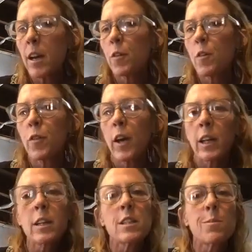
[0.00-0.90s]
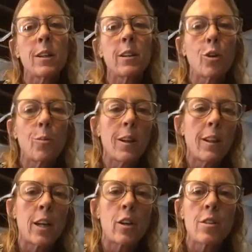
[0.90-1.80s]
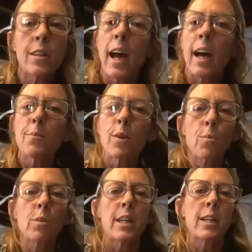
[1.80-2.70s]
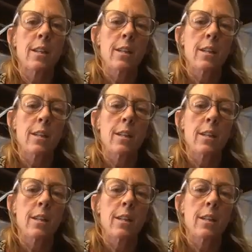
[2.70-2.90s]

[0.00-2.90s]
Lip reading: If you feel like it needs to be a little bit lighter, you could add more white.